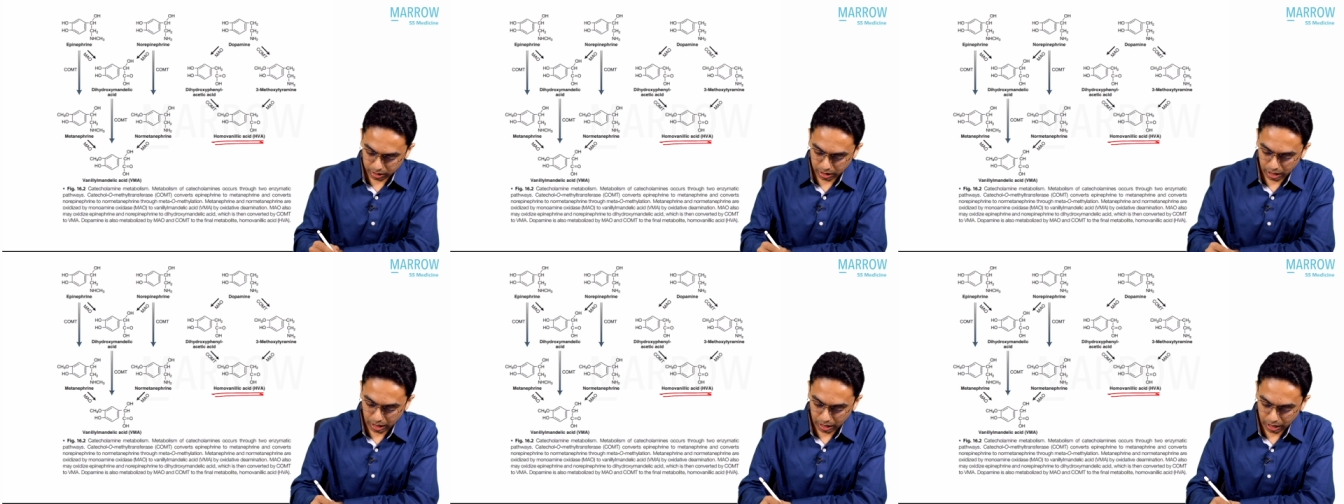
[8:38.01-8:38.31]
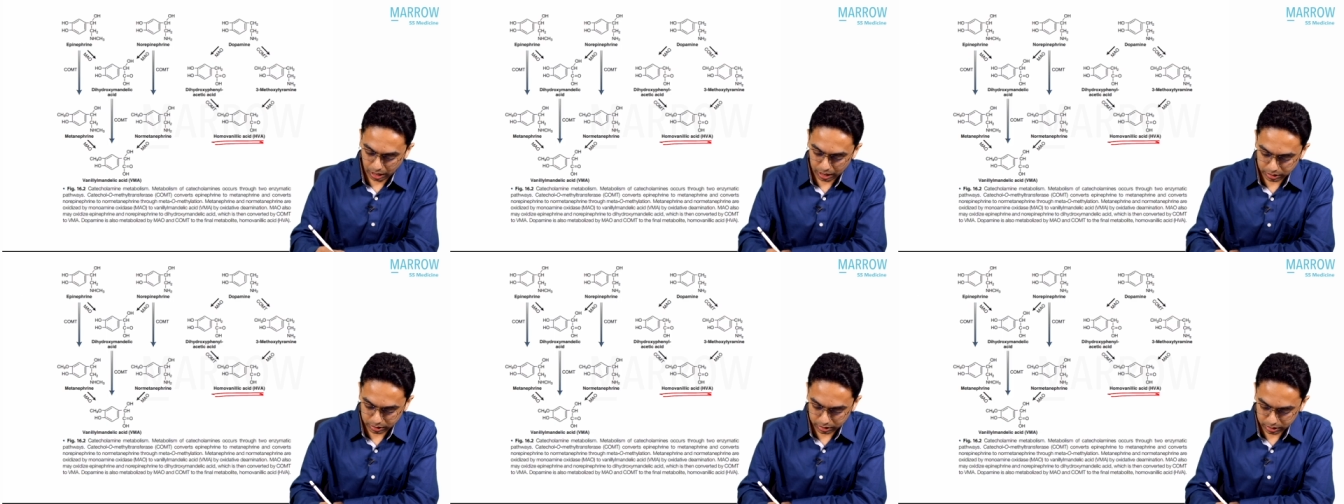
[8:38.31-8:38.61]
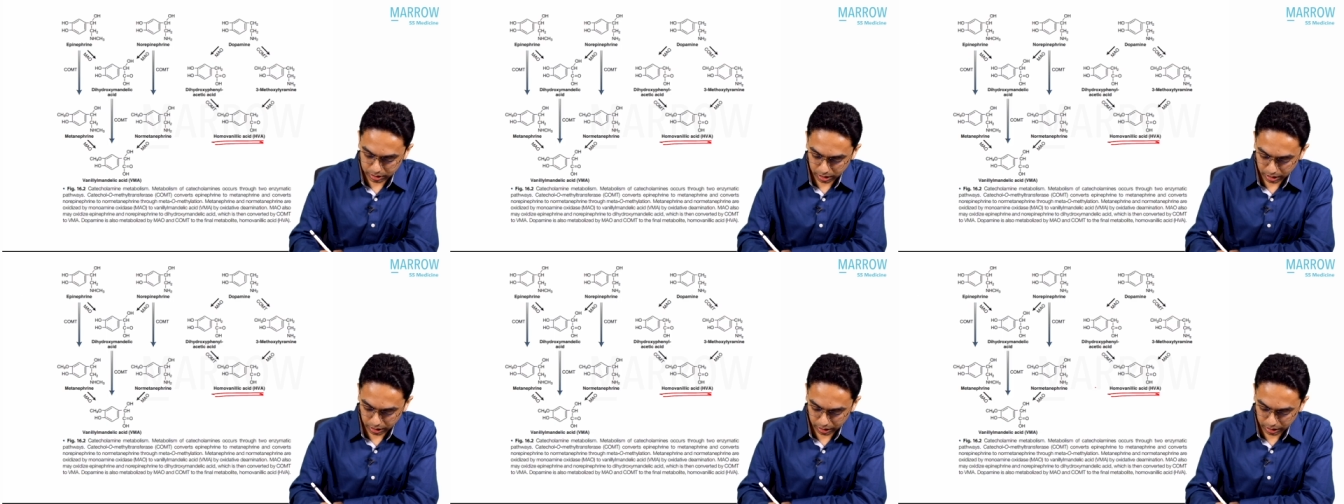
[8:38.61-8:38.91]
The
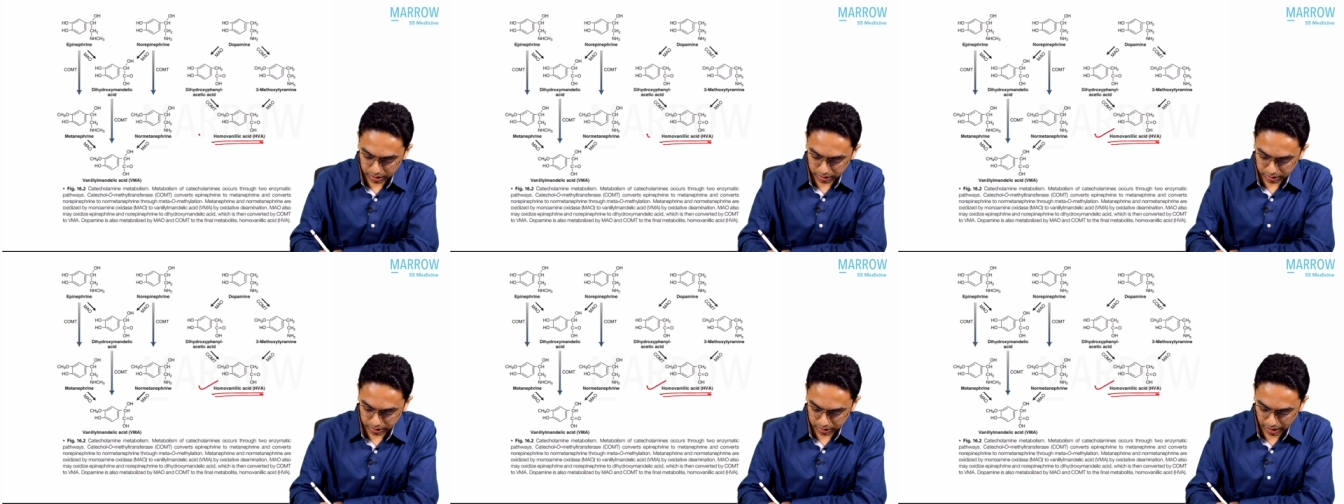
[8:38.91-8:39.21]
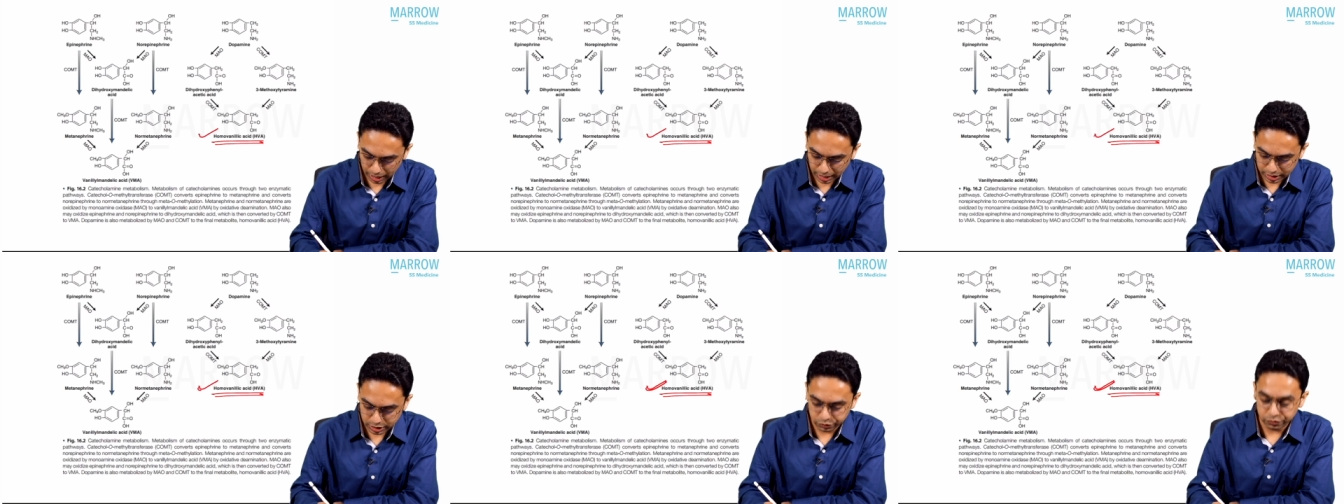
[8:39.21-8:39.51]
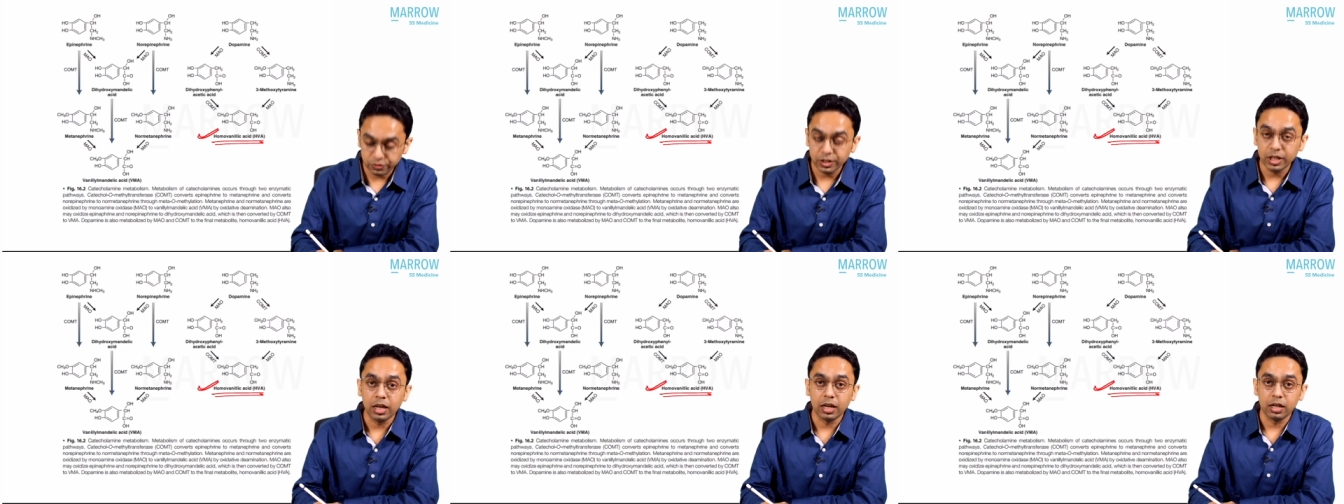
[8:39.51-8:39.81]
answer is
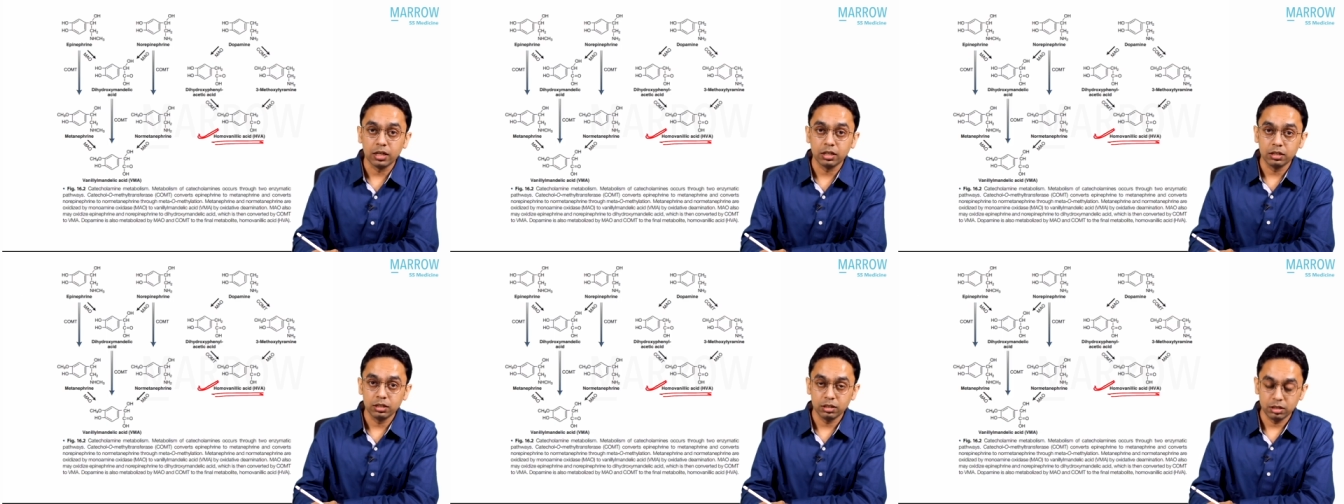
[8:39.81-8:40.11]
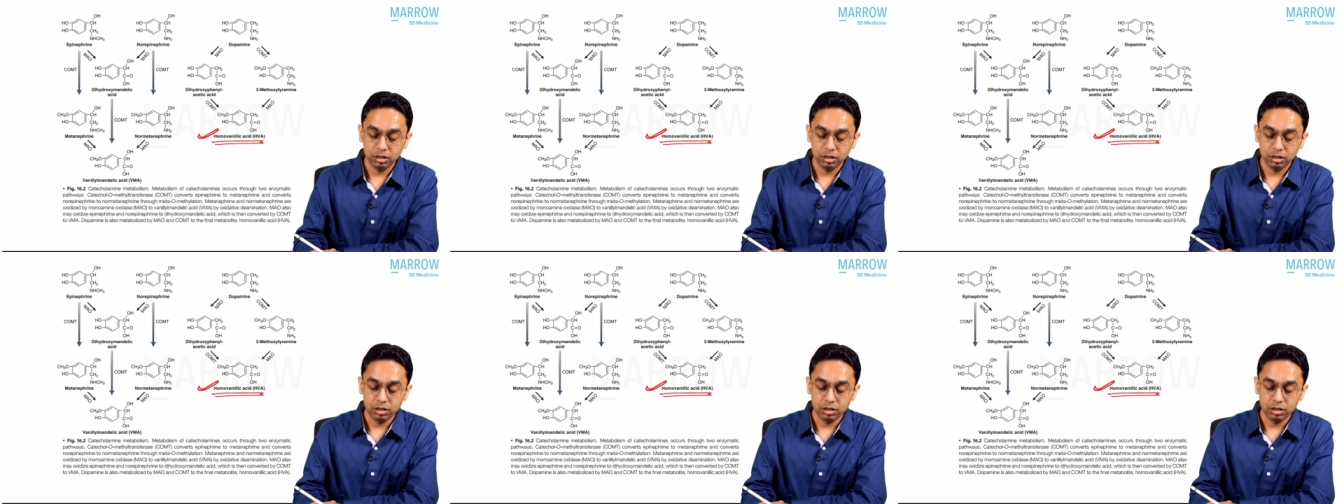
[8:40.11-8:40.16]
HVA.